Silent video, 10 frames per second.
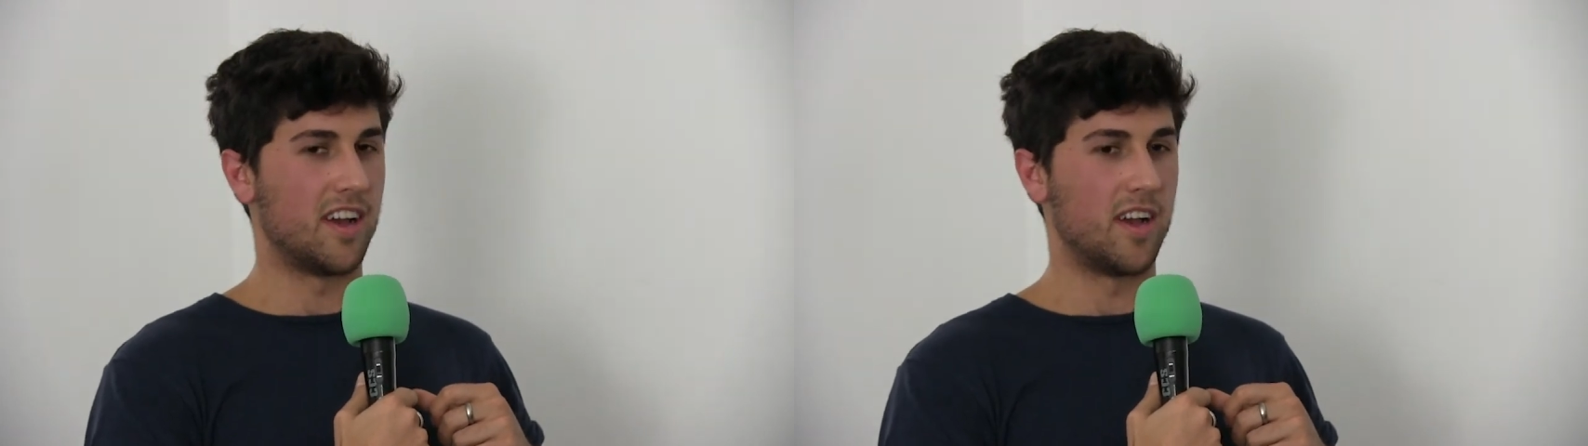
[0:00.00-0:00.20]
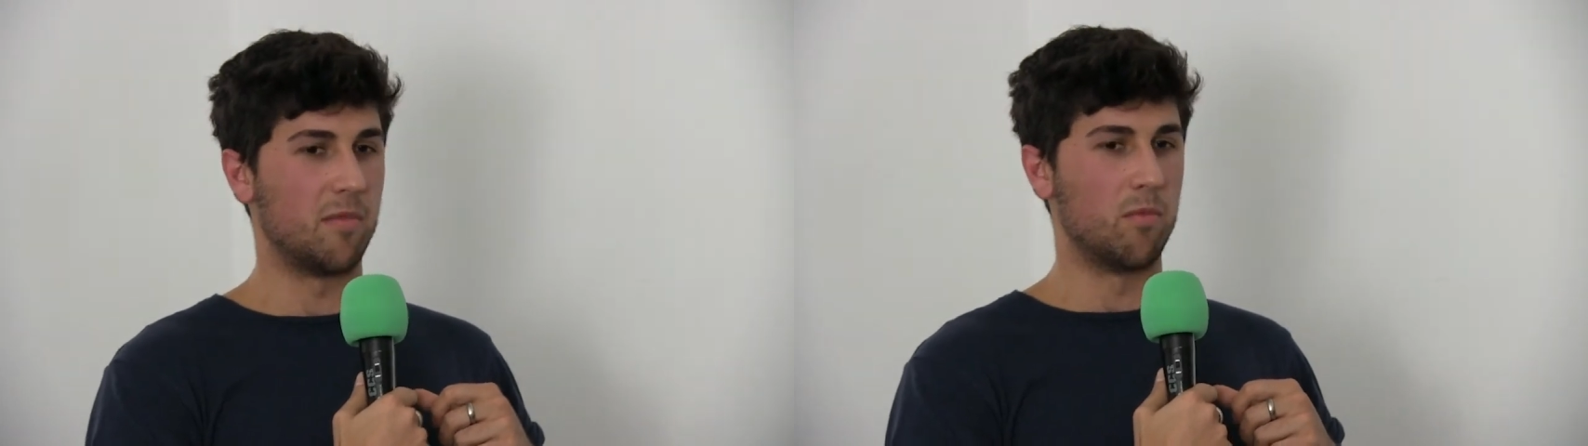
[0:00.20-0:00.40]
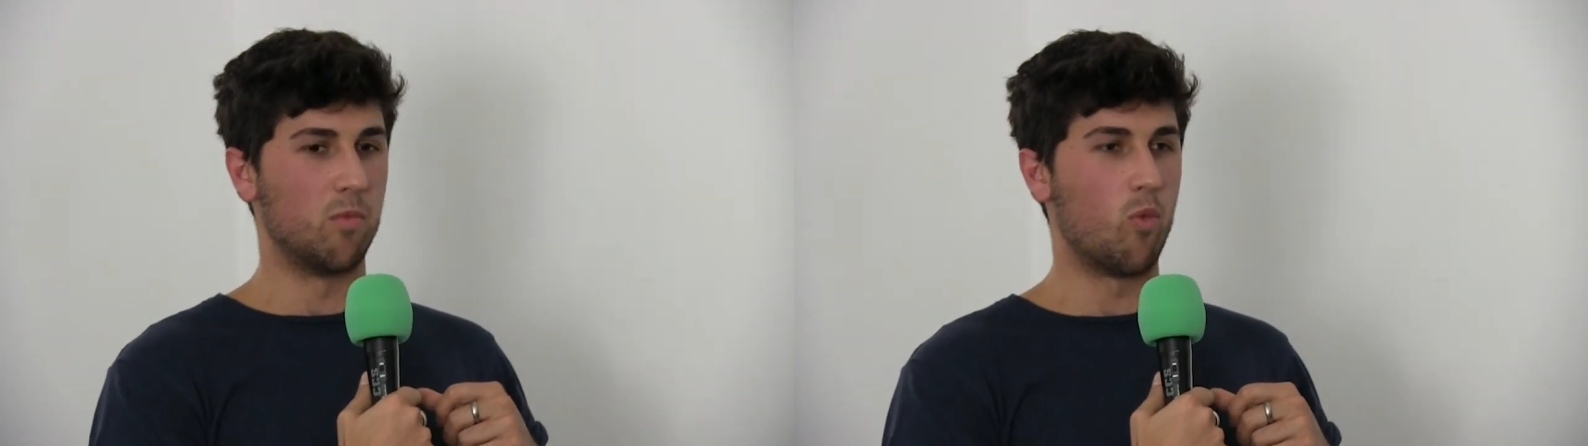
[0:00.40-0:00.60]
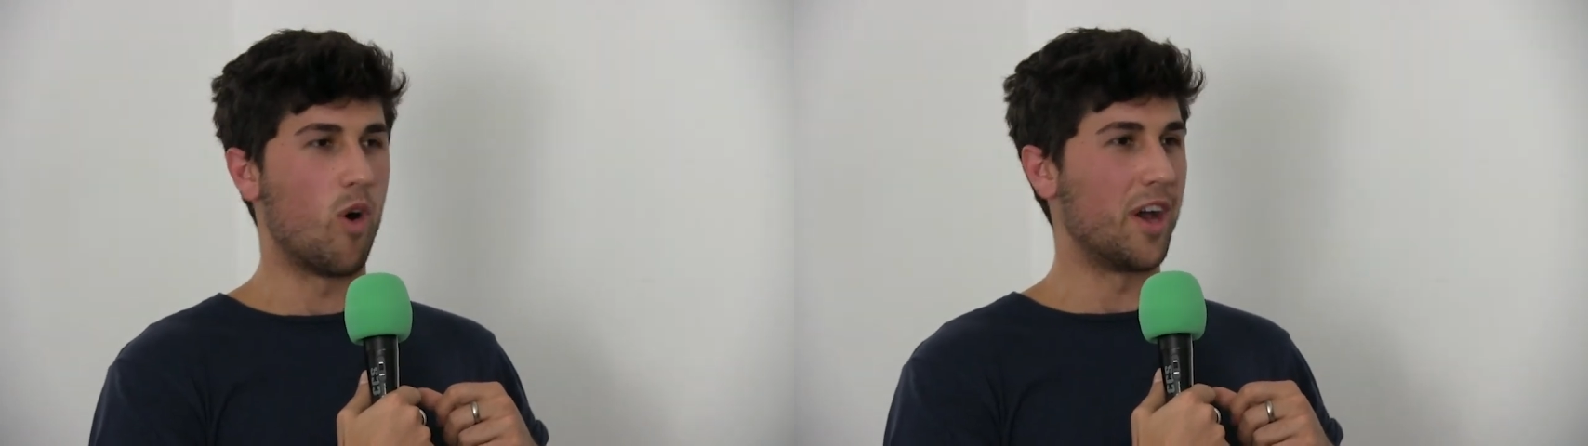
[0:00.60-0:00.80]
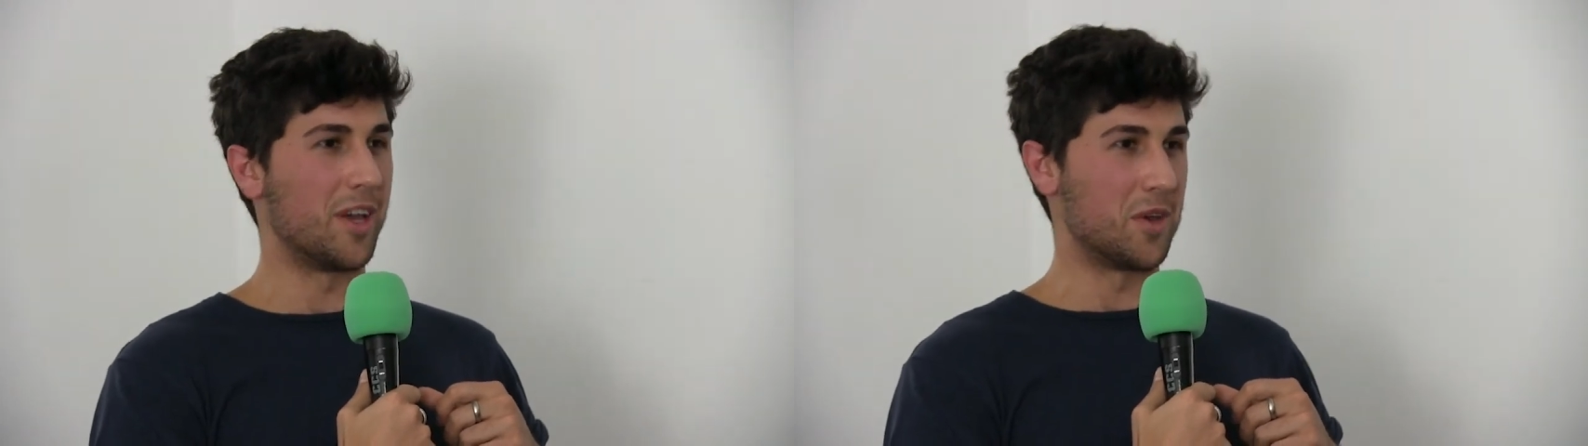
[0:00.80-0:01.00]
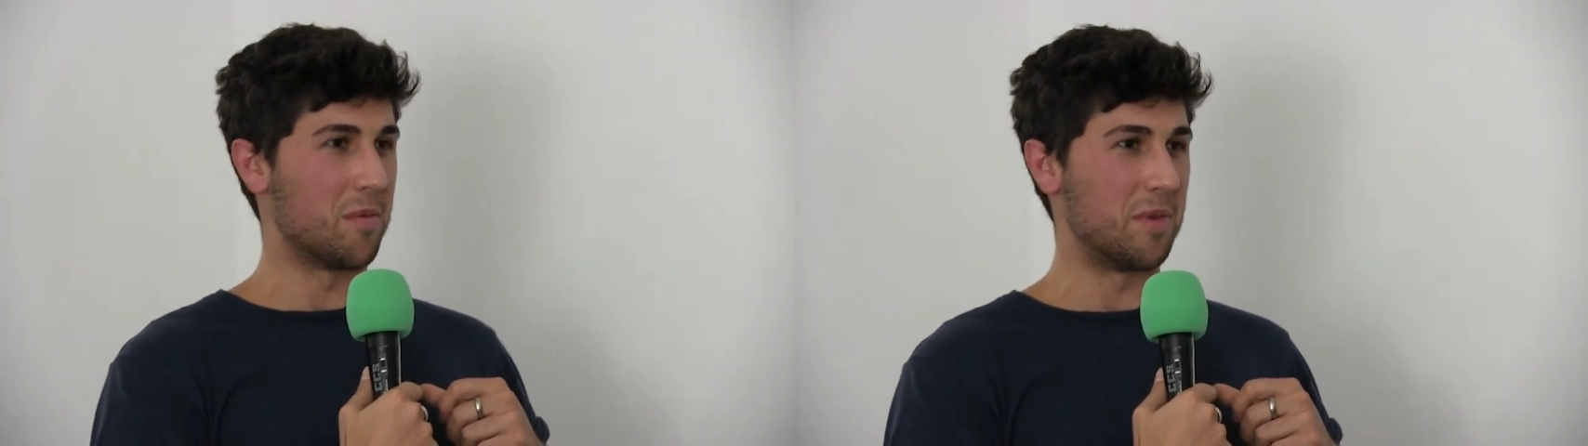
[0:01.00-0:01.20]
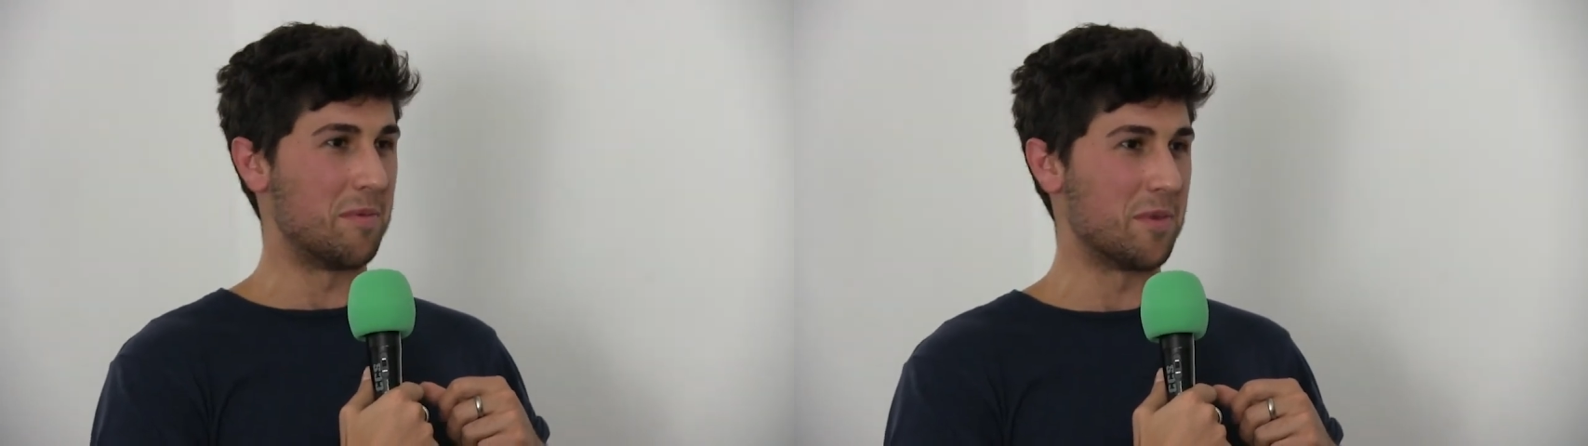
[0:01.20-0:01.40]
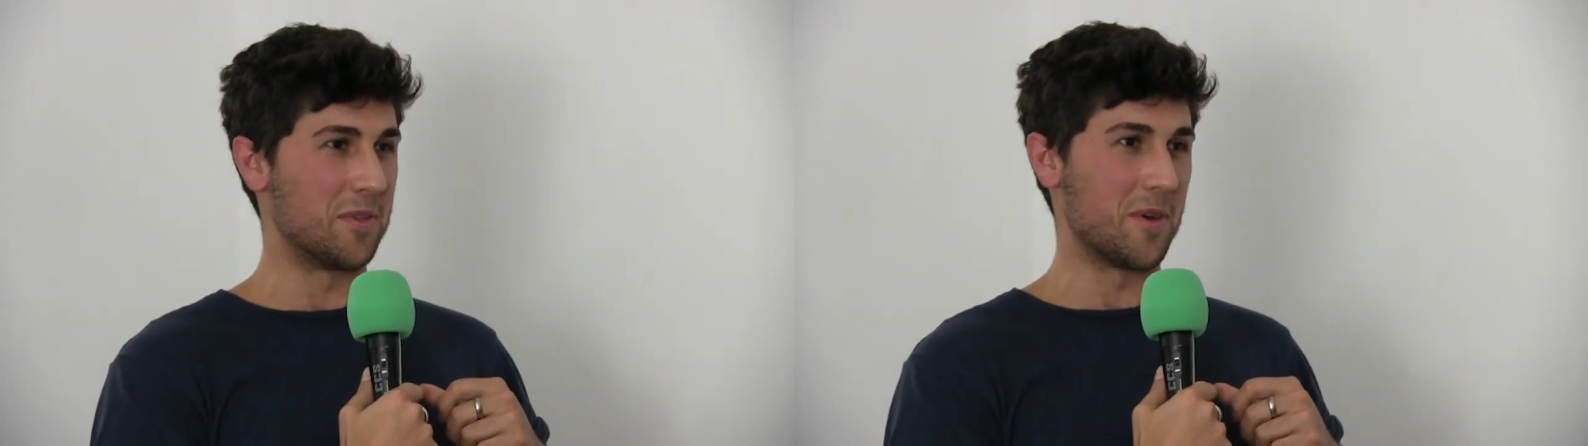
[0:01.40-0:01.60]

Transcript: Um, why are your people